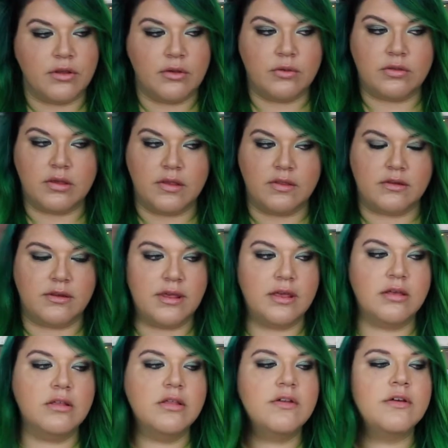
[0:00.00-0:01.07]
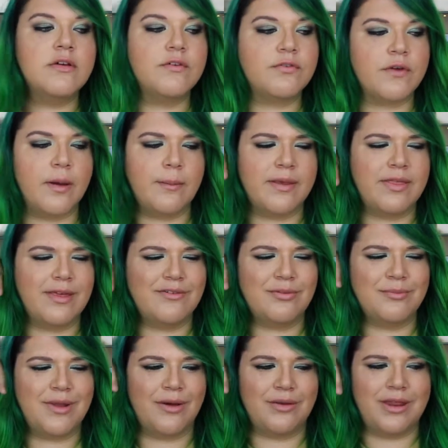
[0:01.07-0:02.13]
you see the teal, I think
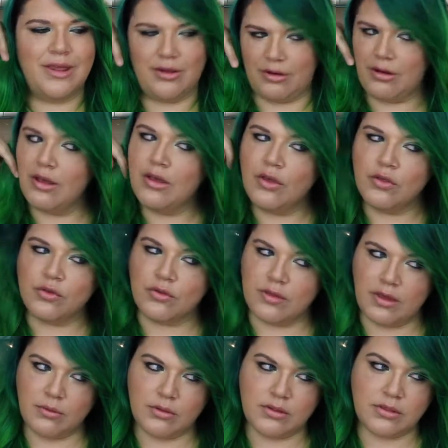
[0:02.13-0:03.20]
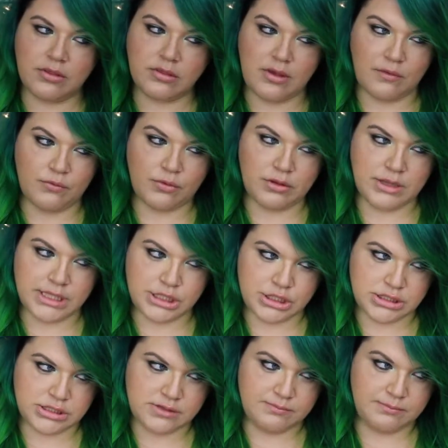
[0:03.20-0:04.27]
from down here. So that was several
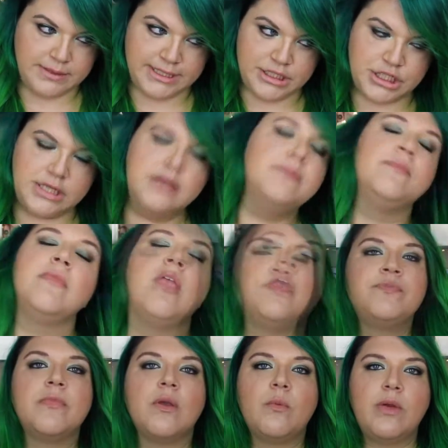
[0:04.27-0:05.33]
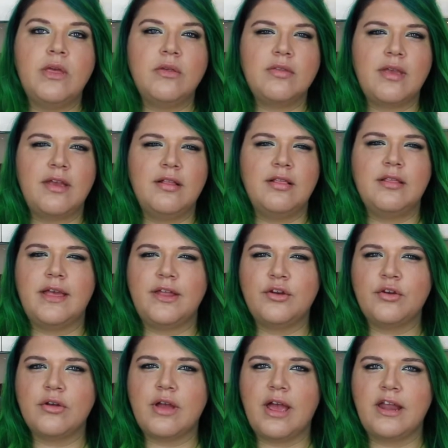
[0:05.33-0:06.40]
inches of bleaching. We used a
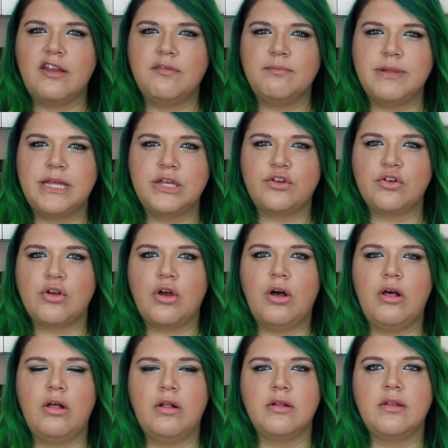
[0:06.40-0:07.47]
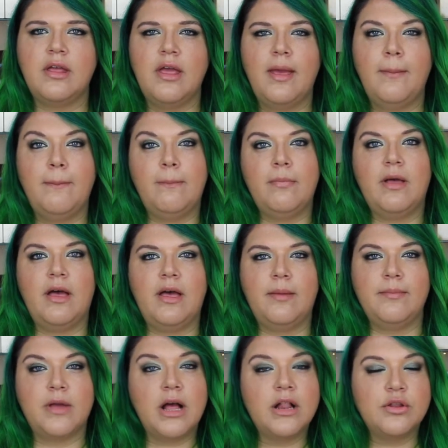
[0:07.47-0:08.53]
lighter kind of bleach called
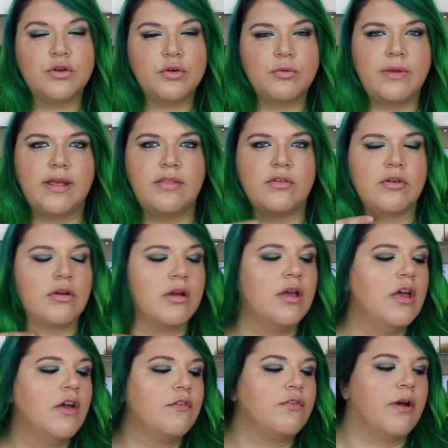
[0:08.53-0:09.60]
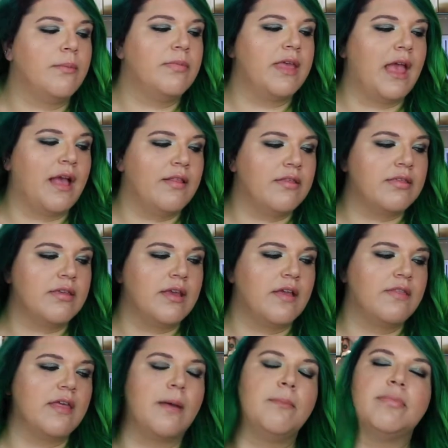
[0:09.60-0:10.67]
color eraser from the ends to
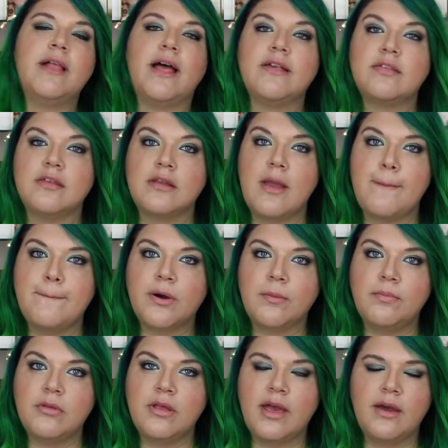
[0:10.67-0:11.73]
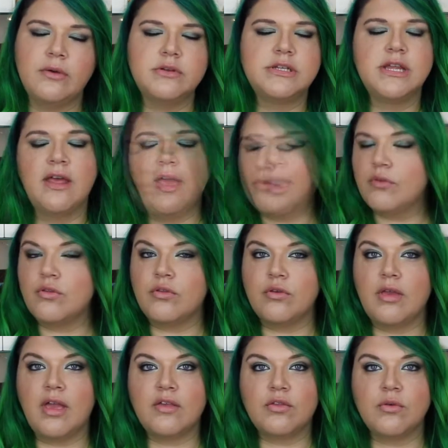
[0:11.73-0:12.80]
get that blasted purple out. So
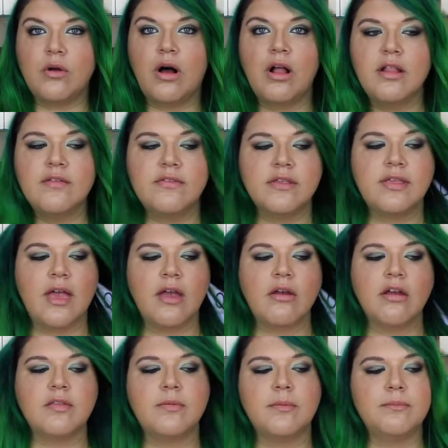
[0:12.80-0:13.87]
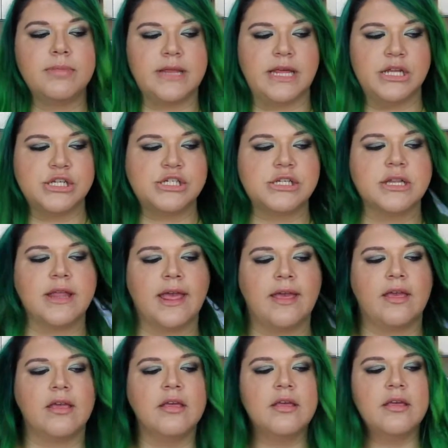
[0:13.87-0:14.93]
yeah, so all of this hair has been bleached
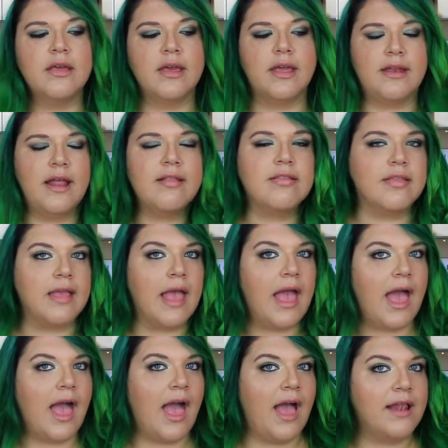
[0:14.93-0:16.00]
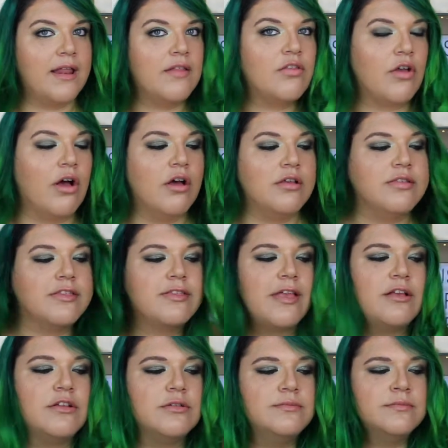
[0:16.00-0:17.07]
like intensely, and it's all
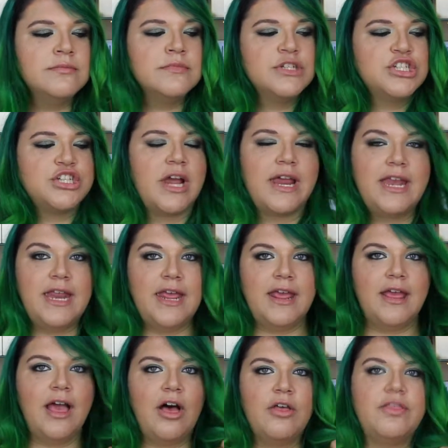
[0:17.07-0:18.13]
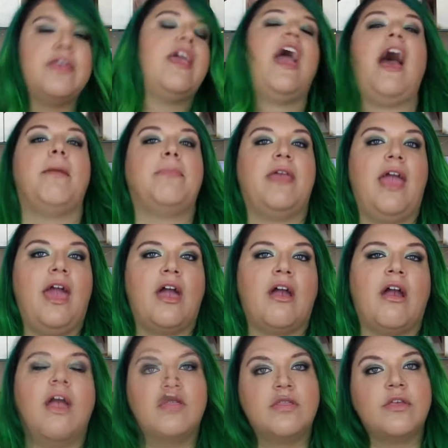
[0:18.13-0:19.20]
still shiny, healthy, happy
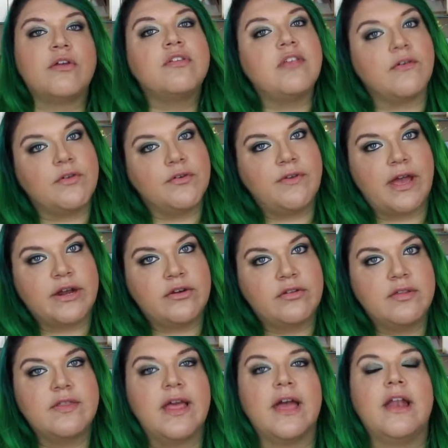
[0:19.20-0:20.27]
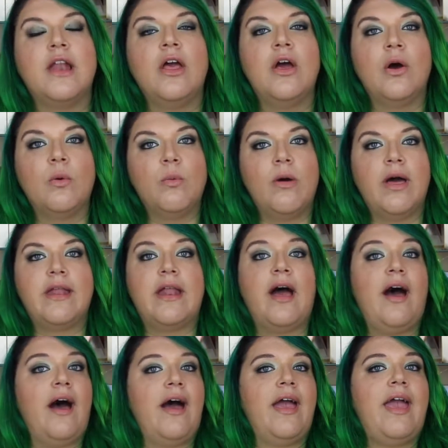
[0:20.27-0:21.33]
hair. There's several factors in that. One,
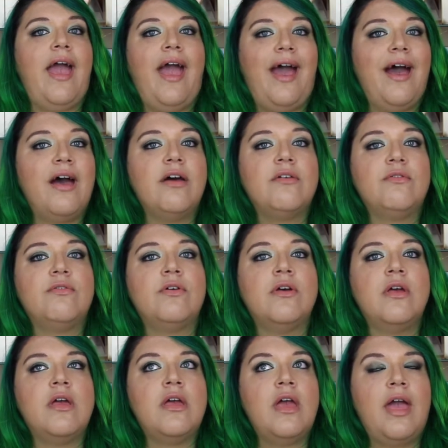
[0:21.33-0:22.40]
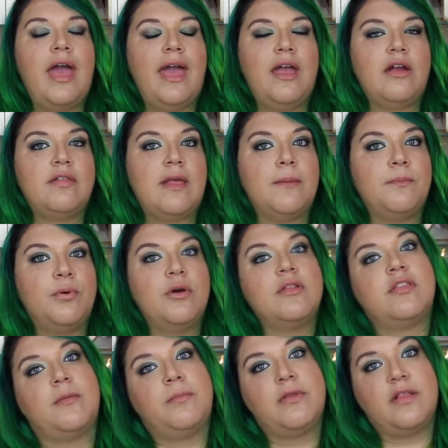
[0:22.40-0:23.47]
I have hair that
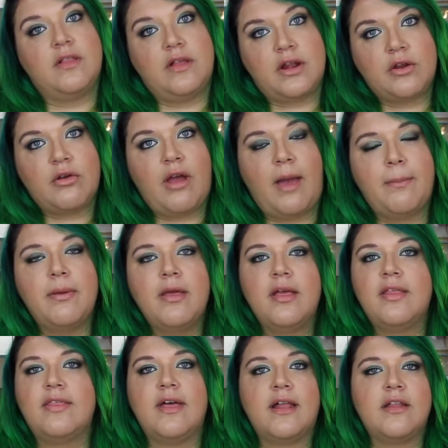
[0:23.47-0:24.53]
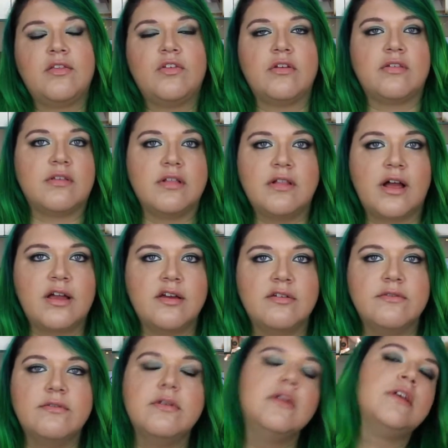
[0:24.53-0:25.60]
puts up with a lot of crap. That is just a luck
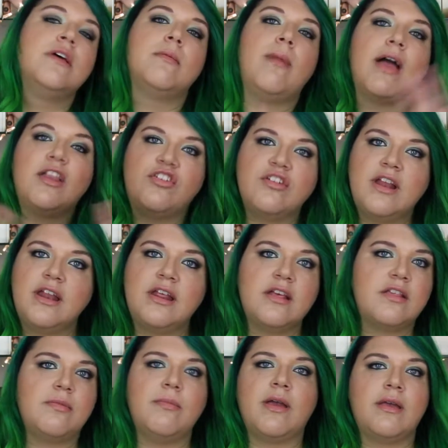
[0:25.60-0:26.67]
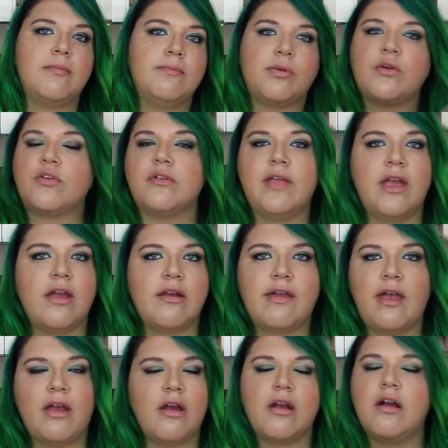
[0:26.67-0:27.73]
of my genetics, my personal hair
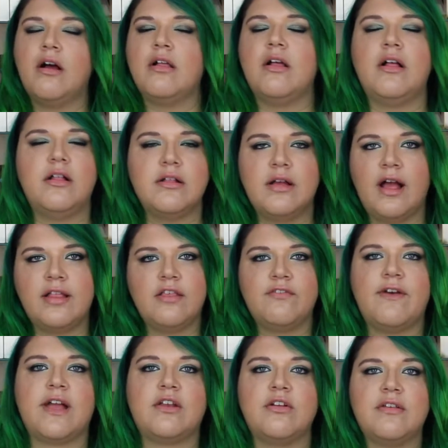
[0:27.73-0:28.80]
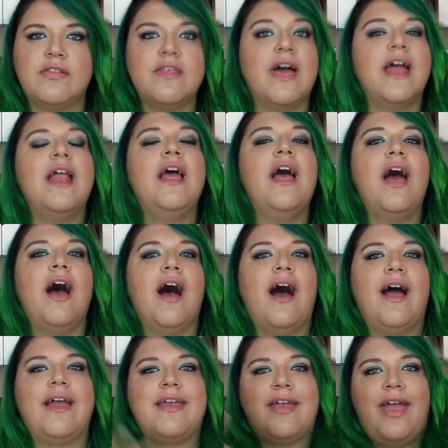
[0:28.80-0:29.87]
care, all kinds of factors that
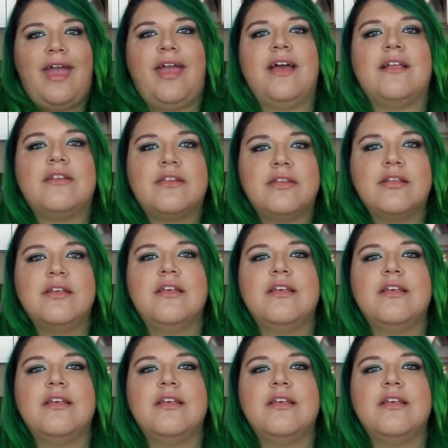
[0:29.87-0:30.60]
I can't